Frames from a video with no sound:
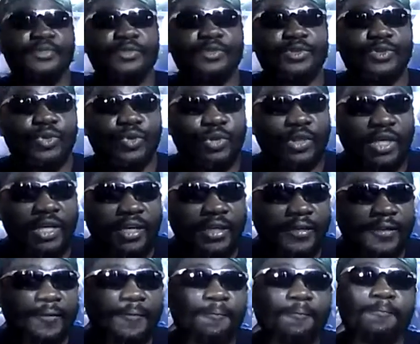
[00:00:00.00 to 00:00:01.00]
Judea.
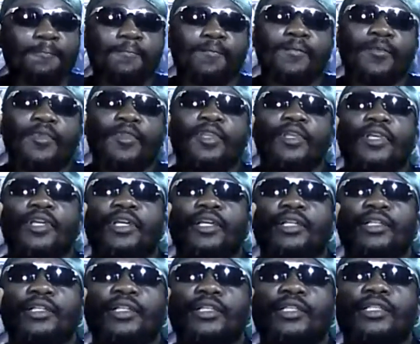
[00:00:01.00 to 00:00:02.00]

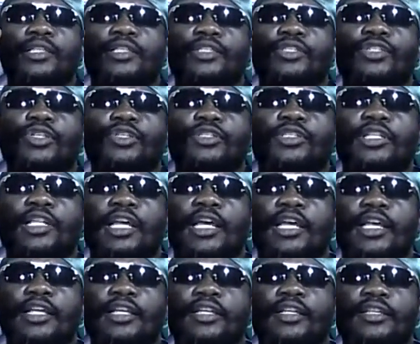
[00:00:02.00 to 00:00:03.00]
This is just
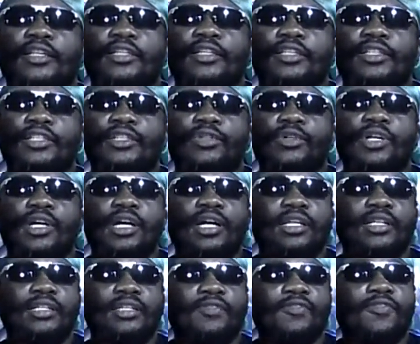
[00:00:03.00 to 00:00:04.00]
like you call
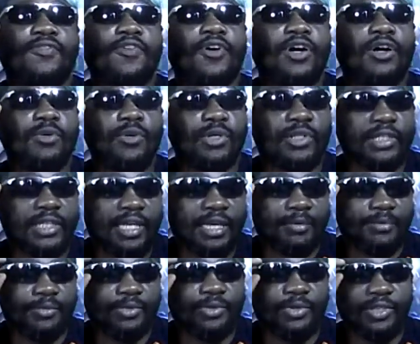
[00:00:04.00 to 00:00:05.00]
it a forward
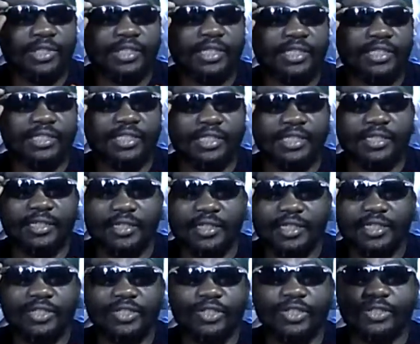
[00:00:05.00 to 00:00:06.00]
camp. So they say,
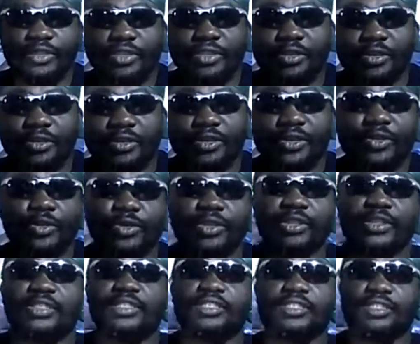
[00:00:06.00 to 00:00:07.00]
you know,
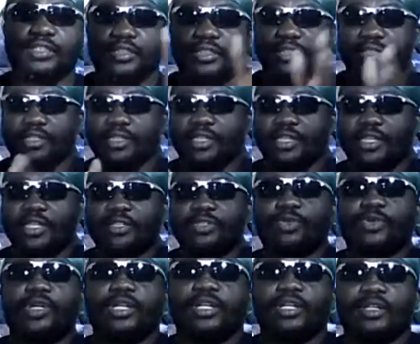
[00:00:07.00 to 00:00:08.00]
this
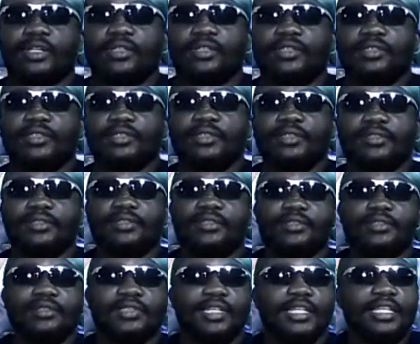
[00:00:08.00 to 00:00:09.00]
Israel,
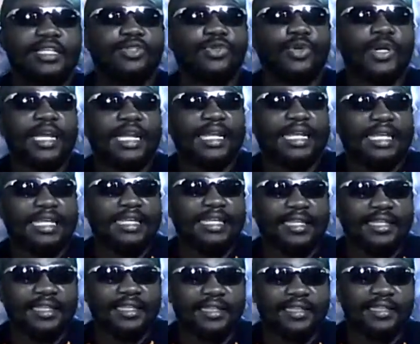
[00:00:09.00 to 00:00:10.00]
the Israeli
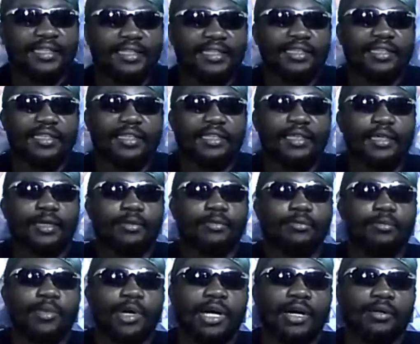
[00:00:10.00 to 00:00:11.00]

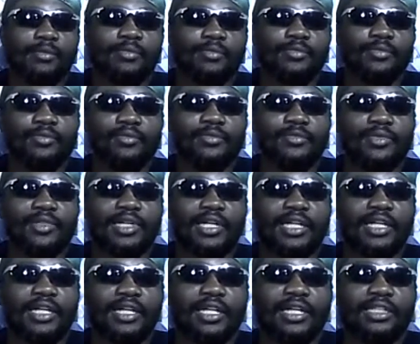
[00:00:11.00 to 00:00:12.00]
bomb a
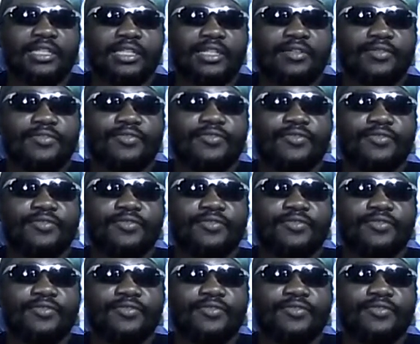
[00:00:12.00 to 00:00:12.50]
lot of